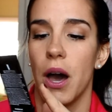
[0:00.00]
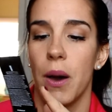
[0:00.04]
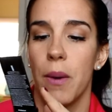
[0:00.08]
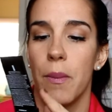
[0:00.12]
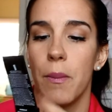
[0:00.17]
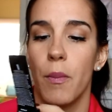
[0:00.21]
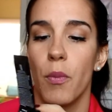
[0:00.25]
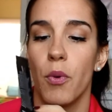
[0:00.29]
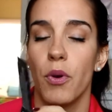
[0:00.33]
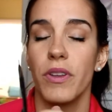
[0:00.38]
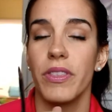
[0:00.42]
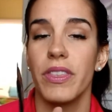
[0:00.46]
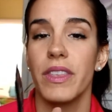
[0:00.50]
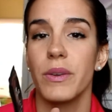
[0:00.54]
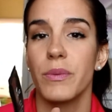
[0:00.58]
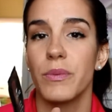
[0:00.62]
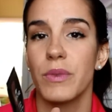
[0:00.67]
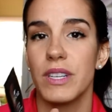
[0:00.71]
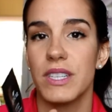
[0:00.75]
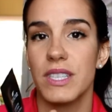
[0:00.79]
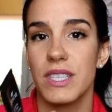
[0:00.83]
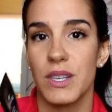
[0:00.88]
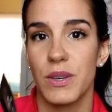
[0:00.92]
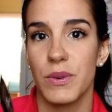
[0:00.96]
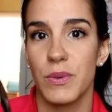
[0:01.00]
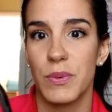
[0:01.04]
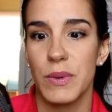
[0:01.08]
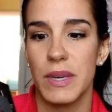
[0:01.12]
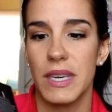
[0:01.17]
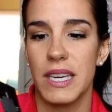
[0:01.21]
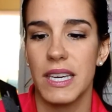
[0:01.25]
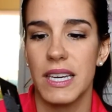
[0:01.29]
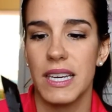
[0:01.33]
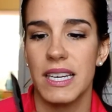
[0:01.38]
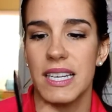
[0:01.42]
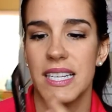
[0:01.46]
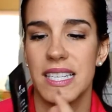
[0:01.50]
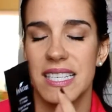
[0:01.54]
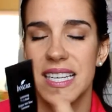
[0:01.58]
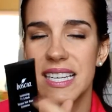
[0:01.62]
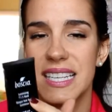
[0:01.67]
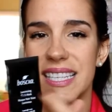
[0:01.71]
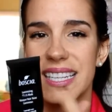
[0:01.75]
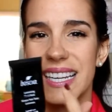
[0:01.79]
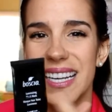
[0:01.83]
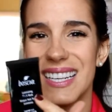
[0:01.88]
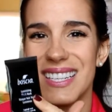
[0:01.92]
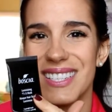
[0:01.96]
more than once a week
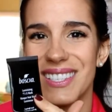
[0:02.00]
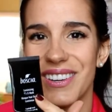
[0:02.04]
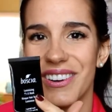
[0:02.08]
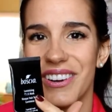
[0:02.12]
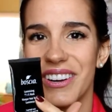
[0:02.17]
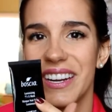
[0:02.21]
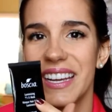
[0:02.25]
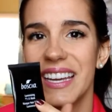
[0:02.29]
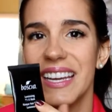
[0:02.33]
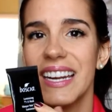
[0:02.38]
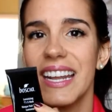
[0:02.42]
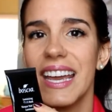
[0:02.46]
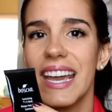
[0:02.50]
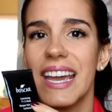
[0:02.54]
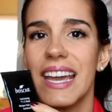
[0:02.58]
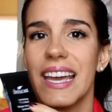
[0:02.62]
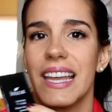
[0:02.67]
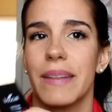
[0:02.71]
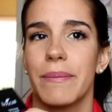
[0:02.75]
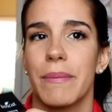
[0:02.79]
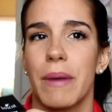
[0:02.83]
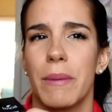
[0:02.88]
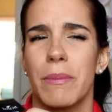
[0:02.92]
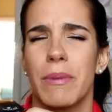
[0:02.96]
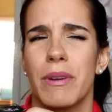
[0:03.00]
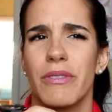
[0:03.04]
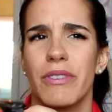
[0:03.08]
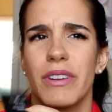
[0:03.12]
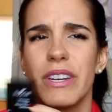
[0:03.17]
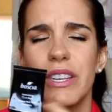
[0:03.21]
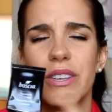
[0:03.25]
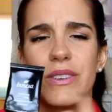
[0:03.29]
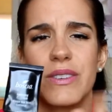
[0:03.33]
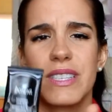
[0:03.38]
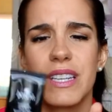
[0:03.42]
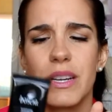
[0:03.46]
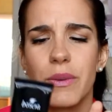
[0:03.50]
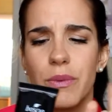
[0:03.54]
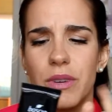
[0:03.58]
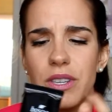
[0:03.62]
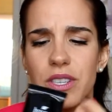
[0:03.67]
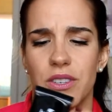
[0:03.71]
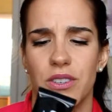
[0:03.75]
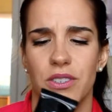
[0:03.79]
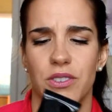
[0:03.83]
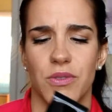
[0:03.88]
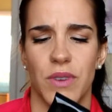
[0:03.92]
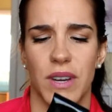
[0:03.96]
since I started, and my boyfriend used it
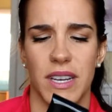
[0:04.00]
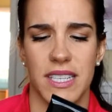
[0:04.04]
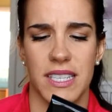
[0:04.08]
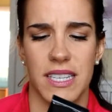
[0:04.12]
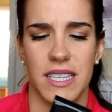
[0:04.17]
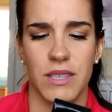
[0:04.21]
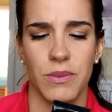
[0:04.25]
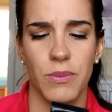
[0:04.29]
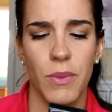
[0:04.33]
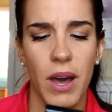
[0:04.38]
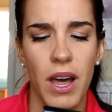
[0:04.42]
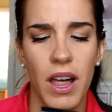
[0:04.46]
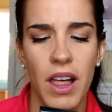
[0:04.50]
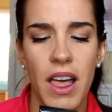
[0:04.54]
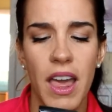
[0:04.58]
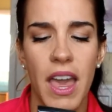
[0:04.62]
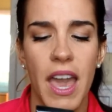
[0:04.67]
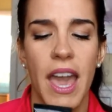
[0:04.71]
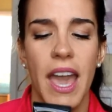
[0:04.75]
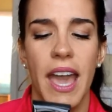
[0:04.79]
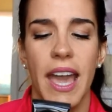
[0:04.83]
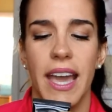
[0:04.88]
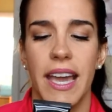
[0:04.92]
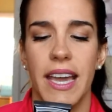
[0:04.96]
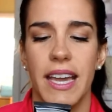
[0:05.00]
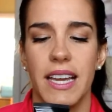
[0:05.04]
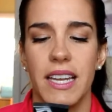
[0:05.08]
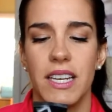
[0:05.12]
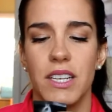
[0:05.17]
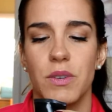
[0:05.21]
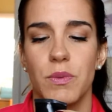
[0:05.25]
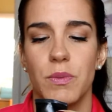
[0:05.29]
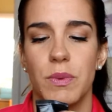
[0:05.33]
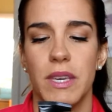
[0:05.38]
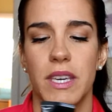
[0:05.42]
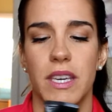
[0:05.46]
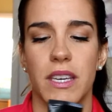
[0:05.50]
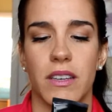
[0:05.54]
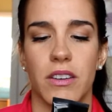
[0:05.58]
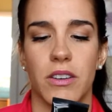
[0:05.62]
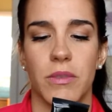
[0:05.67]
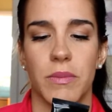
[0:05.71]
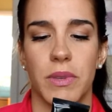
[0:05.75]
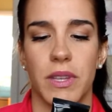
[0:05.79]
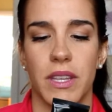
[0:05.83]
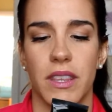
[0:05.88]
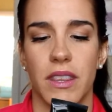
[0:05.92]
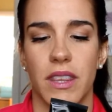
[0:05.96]
once or twice as well and we
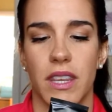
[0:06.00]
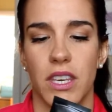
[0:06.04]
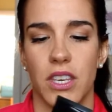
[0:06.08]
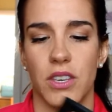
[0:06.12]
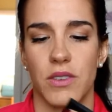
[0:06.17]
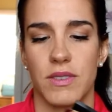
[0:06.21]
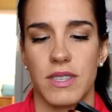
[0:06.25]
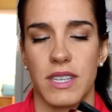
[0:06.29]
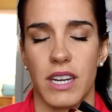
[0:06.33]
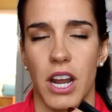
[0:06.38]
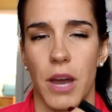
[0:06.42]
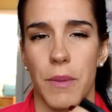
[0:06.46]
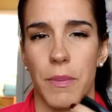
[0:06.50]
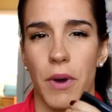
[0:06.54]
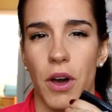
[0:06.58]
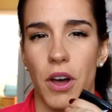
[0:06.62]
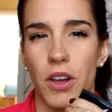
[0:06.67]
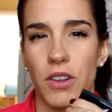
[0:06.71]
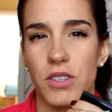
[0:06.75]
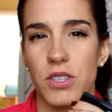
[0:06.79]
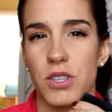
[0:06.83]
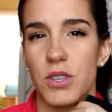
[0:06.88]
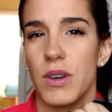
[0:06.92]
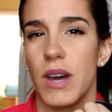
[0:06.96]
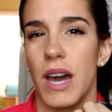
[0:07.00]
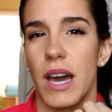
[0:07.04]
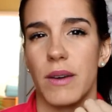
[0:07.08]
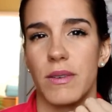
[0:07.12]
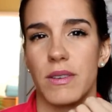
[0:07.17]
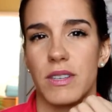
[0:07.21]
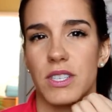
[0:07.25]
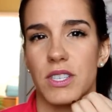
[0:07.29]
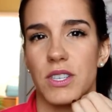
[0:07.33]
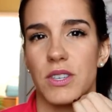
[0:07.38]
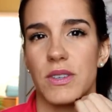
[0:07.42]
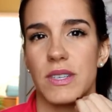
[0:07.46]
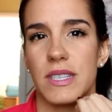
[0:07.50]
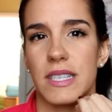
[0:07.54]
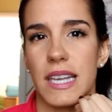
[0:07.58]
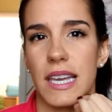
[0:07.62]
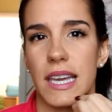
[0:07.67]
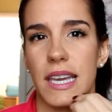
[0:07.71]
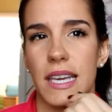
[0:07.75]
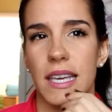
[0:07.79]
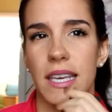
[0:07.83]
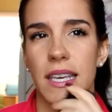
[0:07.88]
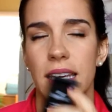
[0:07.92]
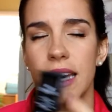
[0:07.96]
completely used it up. Also I was
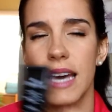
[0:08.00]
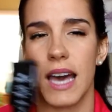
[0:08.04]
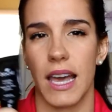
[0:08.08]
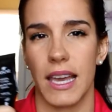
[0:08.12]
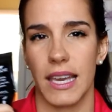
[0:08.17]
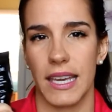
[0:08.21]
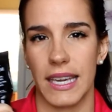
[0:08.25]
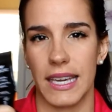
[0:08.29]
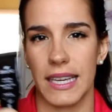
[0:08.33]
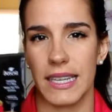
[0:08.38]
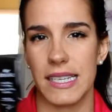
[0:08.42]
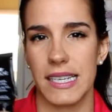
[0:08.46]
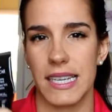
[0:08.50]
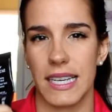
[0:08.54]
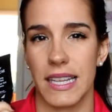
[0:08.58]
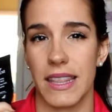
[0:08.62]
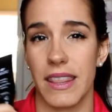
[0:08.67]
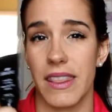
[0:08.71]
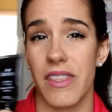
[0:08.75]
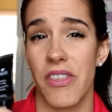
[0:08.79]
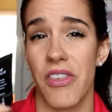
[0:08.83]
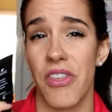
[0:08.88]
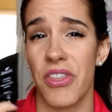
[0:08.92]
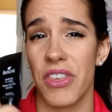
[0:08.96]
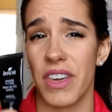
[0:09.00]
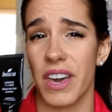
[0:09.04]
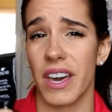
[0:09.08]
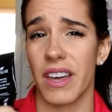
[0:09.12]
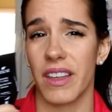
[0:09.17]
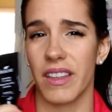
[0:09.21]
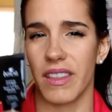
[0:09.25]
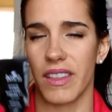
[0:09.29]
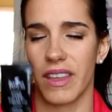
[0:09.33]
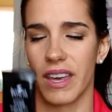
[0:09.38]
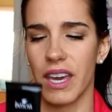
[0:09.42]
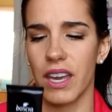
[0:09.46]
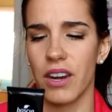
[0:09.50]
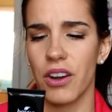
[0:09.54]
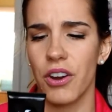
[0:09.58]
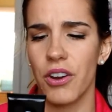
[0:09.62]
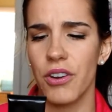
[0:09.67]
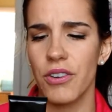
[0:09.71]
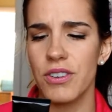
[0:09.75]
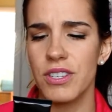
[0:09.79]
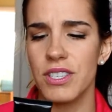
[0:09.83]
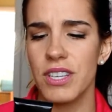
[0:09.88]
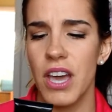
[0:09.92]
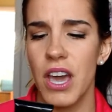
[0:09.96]
using it in thick
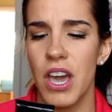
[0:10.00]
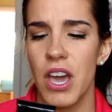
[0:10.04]
layers